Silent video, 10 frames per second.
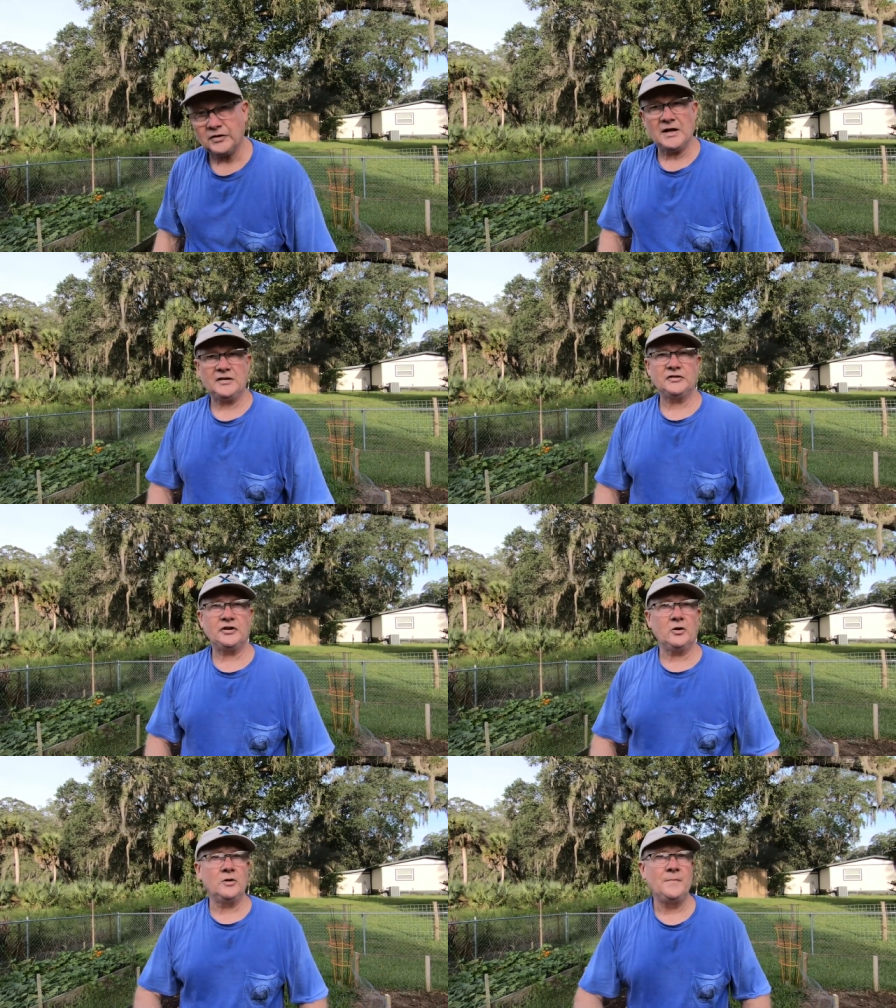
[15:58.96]
look nice.
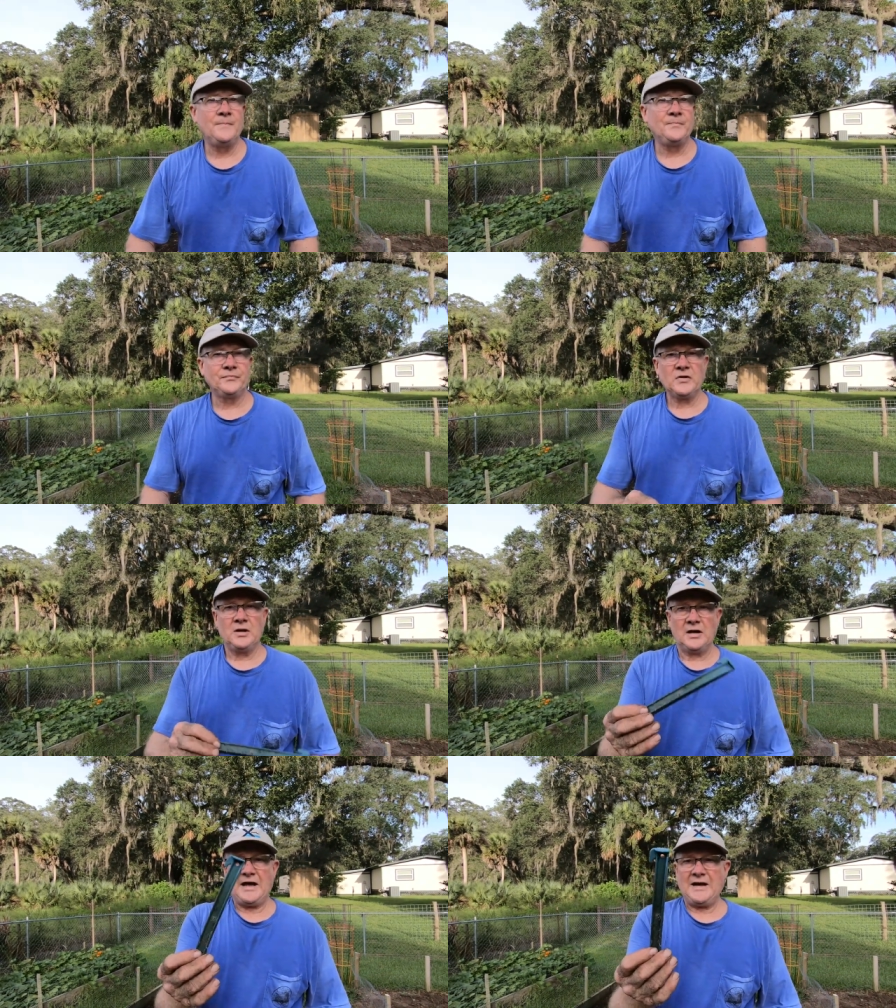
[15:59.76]
So
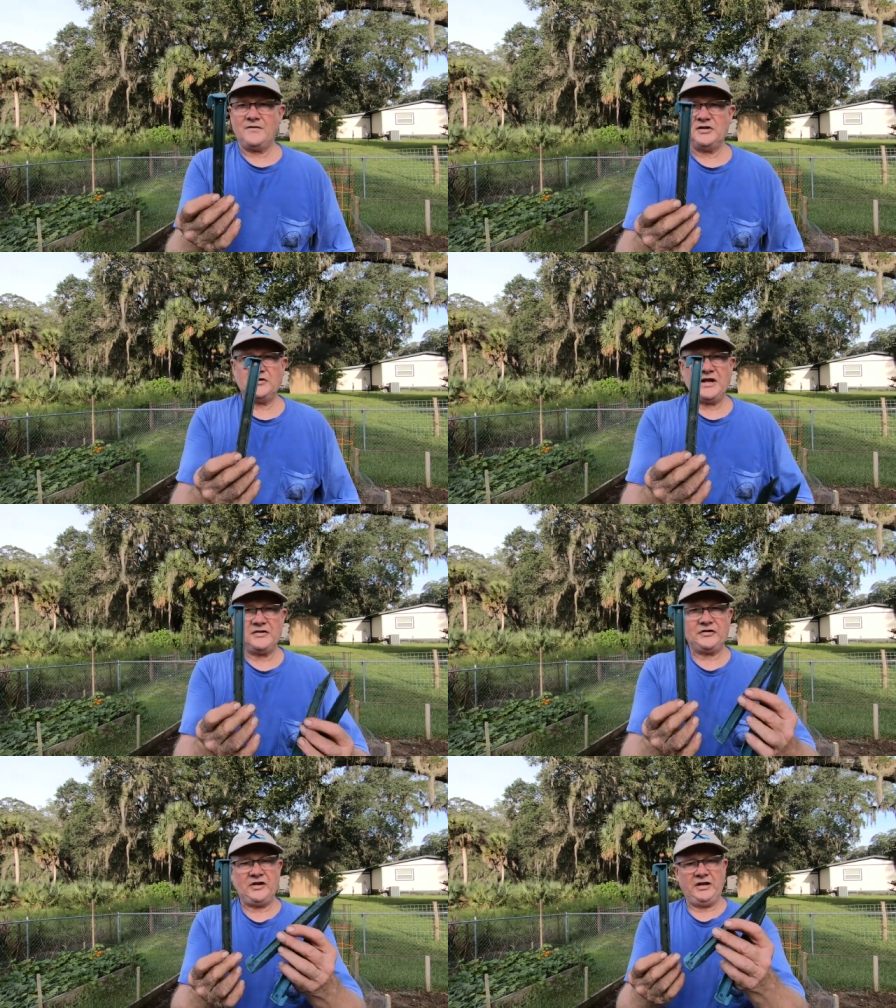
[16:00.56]
I have these
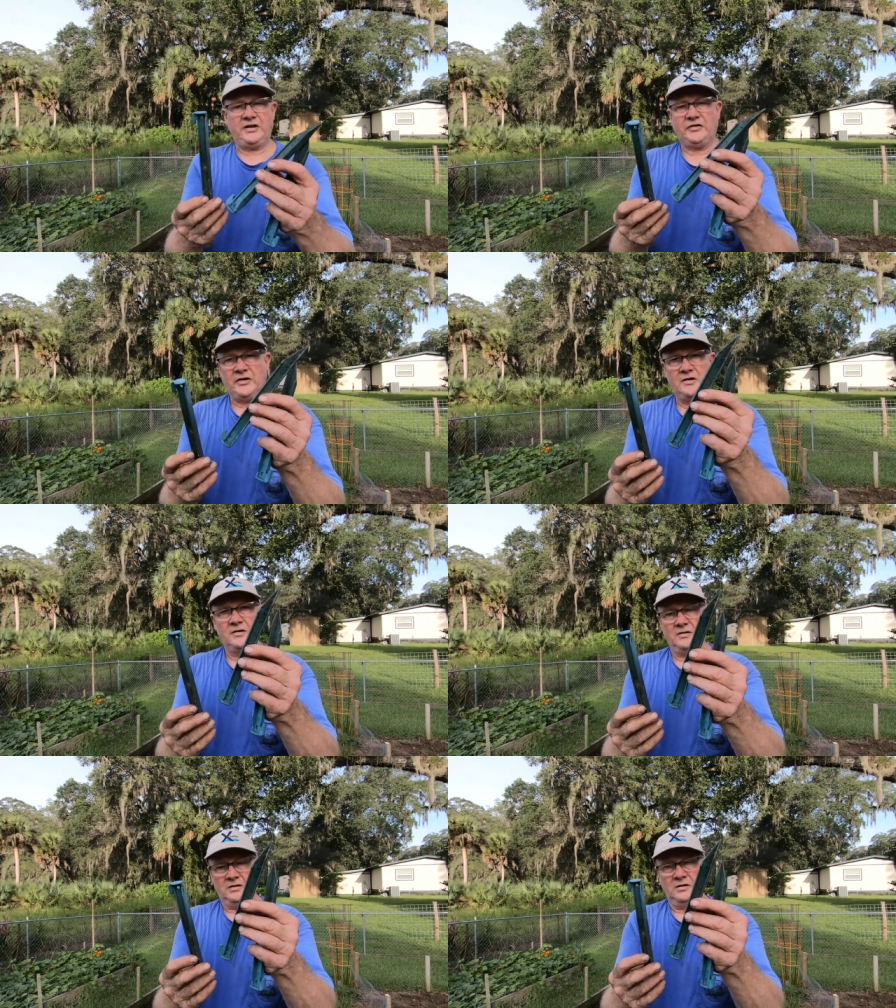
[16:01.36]
tent stakes.
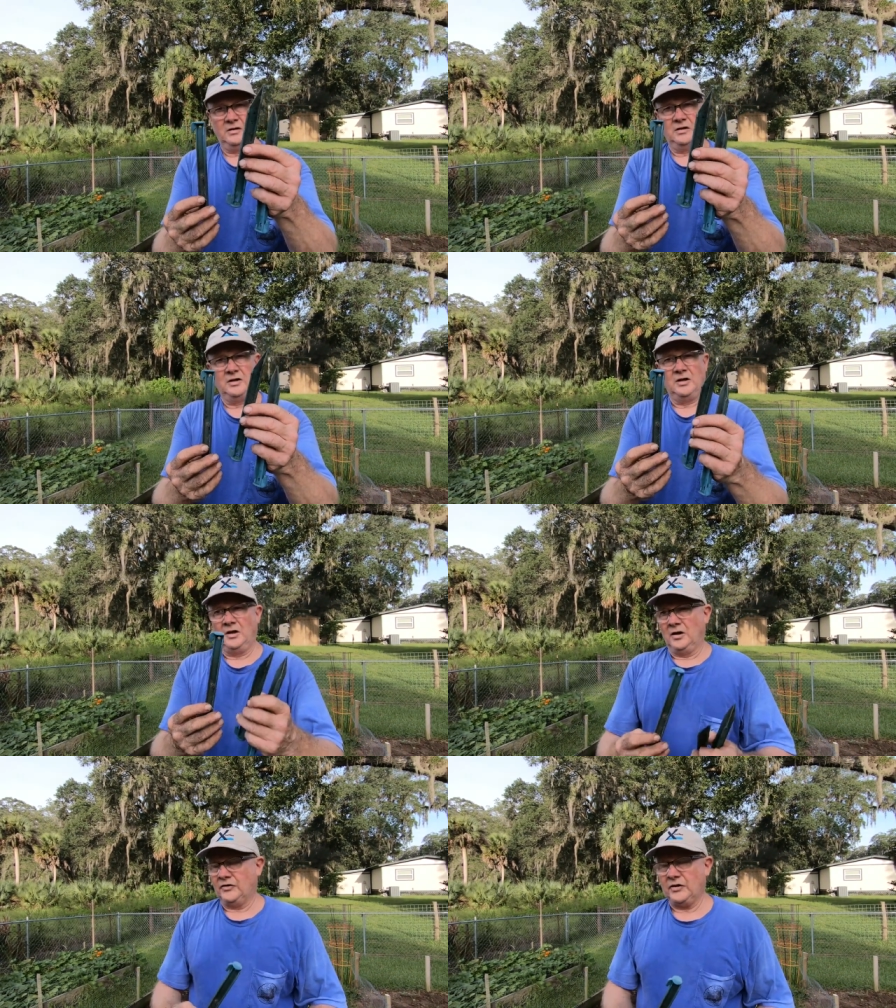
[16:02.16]

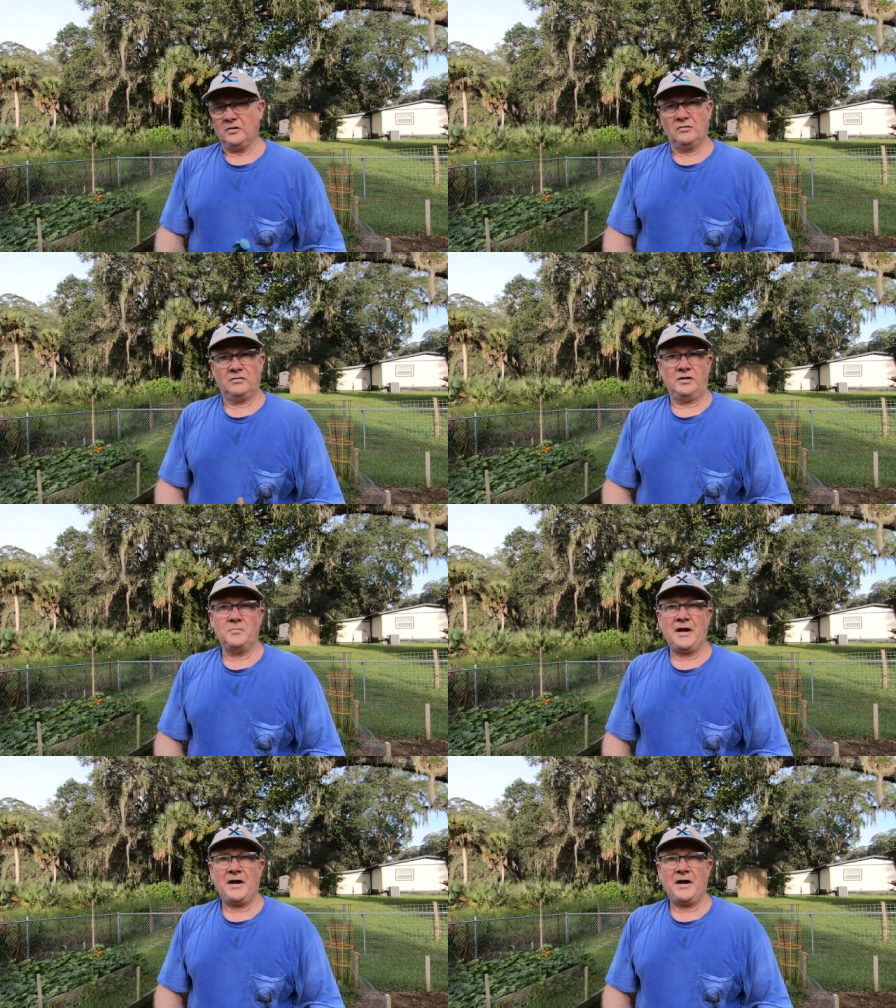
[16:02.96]
So in